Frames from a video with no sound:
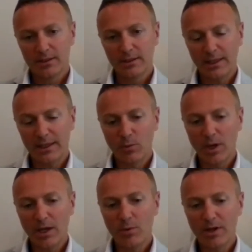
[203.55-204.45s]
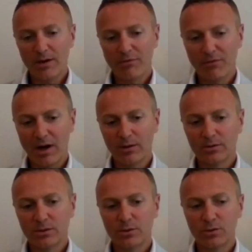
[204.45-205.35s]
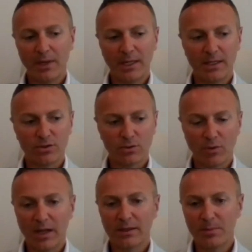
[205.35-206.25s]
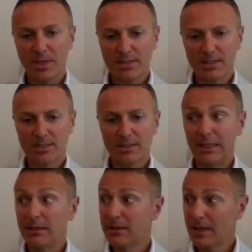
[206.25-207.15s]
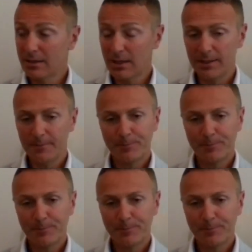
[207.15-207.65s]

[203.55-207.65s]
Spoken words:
The way we have found to manage to run the business internally